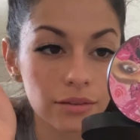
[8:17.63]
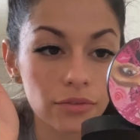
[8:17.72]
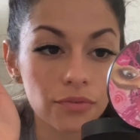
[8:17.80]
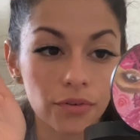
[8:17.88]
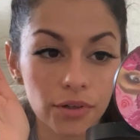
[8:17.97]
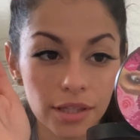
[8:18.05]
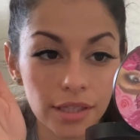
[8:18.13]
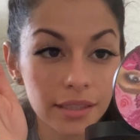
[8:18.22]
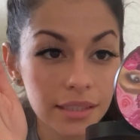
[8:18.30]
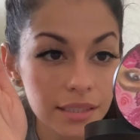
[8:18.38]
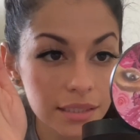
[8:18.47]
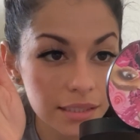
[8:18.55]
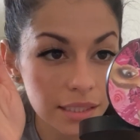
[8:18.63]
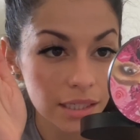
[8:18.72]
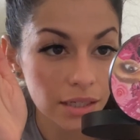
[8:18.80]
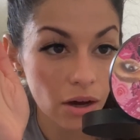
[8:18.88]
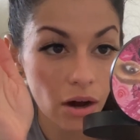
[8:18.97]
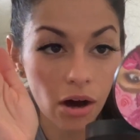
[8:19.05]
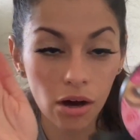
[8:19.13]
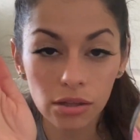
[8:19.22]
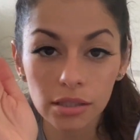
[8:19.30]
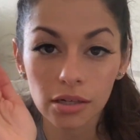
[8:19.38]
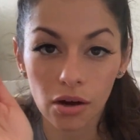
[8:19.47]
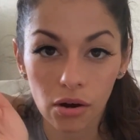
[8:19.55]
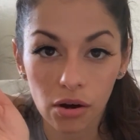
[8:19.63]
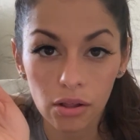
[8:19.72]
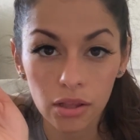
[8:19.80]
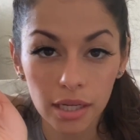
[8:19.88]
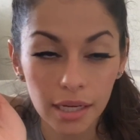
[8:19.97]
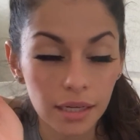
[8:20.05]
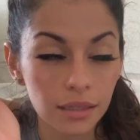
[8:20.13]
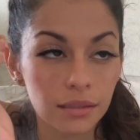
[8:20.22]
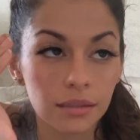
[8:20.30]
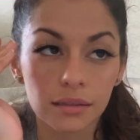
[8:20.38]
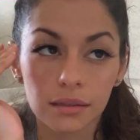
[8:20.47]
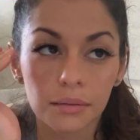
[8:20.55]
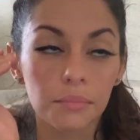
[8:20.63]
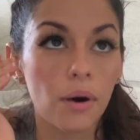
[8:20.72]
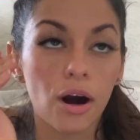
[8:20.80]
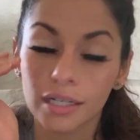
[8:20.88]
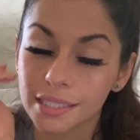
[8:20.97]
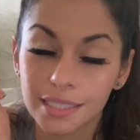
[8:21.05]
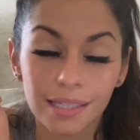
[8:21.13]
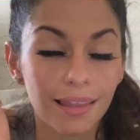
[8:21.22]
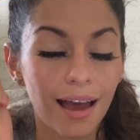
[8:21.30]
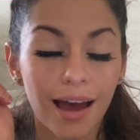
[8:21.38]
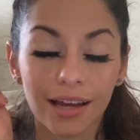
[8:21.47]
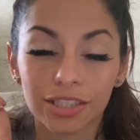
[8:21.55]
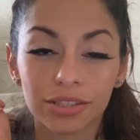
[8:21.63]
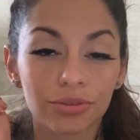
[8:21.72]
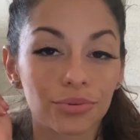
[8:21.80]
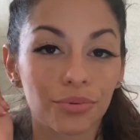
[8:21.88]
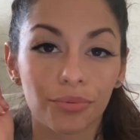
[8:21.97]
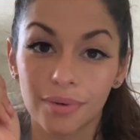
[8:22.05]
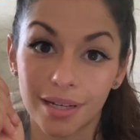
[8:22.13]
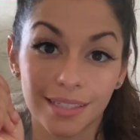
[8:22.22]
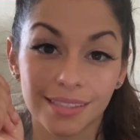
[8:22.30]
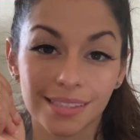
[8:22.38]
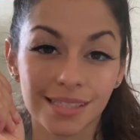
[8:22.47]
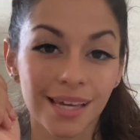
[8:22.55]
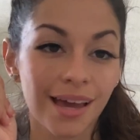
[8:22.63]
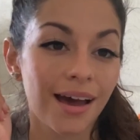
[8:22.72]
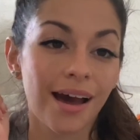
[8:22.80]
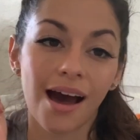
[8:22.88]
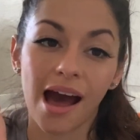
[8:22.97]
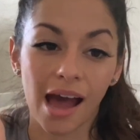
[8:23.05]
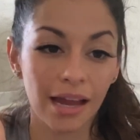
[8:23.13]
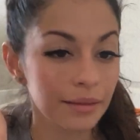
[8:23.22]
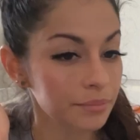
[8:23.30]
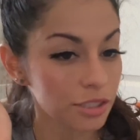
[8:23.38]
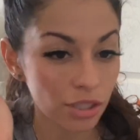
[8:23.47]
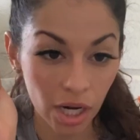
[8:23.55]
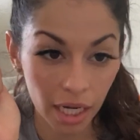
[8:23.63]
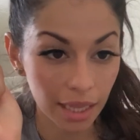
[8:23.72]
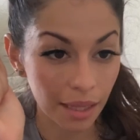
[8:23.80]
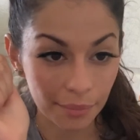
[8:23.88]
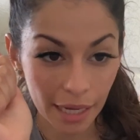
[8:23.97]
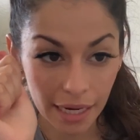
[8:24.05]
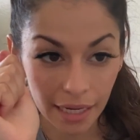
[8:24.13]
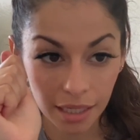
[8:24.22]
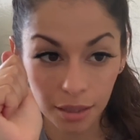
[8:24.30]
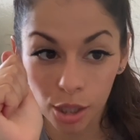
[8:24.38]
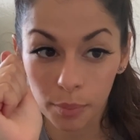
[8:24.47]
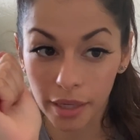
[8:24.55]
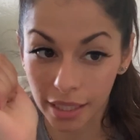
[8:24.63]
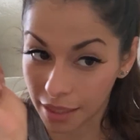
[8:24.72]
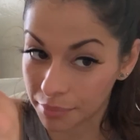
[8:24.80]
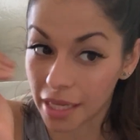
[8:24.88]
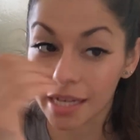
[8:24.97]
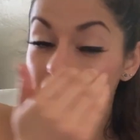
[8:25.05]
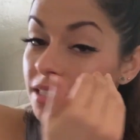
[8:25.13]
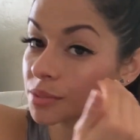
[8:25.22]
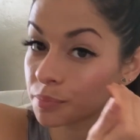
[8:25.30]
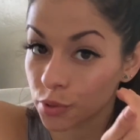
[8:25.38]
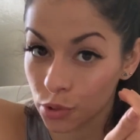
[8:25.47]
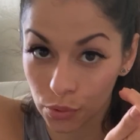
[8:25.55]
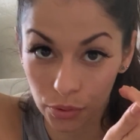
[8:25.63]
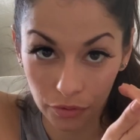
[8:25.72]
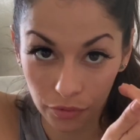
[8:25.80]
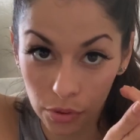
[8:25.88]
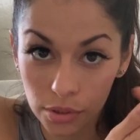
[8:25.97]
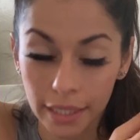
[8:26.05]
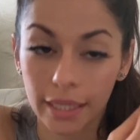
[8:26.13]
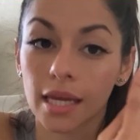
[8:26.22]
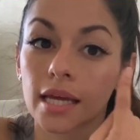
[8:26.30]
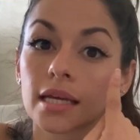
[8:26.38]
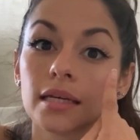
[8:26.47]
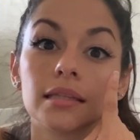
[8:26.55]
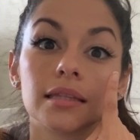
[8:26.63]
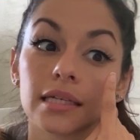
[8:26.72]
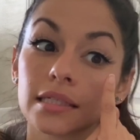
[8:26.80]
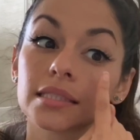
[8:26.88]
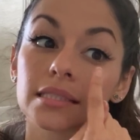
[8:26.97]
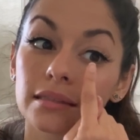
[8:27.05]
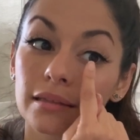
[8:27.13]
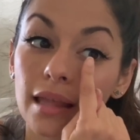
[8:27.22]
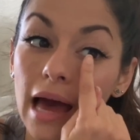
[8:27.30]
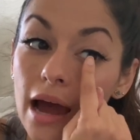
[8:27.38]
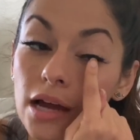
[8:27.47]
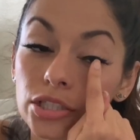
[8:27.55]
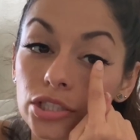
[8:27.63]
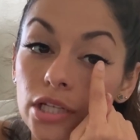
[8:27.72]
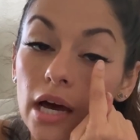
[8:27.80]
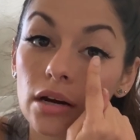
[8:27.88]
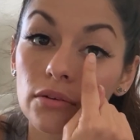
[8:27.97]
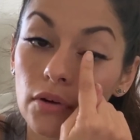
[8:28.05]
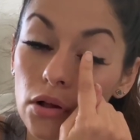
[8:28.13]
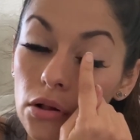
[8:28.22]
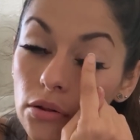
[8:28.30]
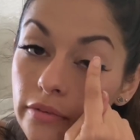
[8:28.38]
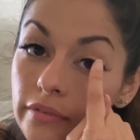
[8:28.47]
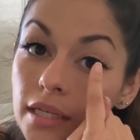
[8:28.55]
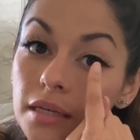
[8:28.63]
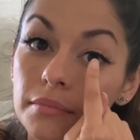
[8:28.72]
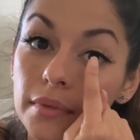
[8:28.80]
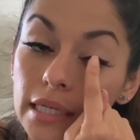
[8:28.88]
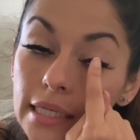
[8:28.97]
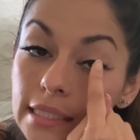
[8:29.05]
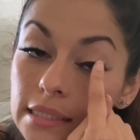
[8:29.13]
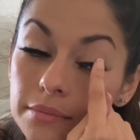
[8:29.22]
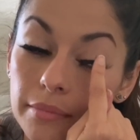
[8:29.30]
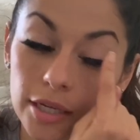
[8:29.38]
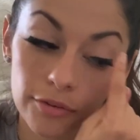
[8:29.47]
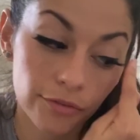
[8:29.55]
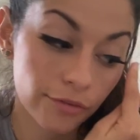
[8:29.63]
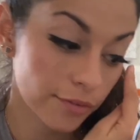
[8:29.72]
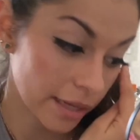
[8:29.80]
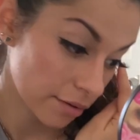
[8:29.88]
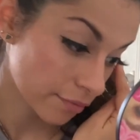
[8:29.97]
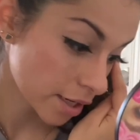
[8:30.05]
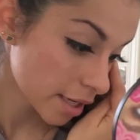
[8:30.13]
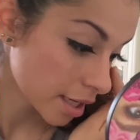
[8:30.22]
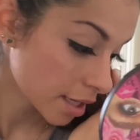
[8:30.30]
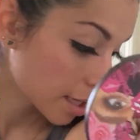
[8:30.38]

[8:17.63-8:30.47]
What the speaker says: for this, all in all, the MoxieLash wins. I am sorry, Glamnetic, but Glamnetic is beautiful. Like this lash out of all of them is my favorite.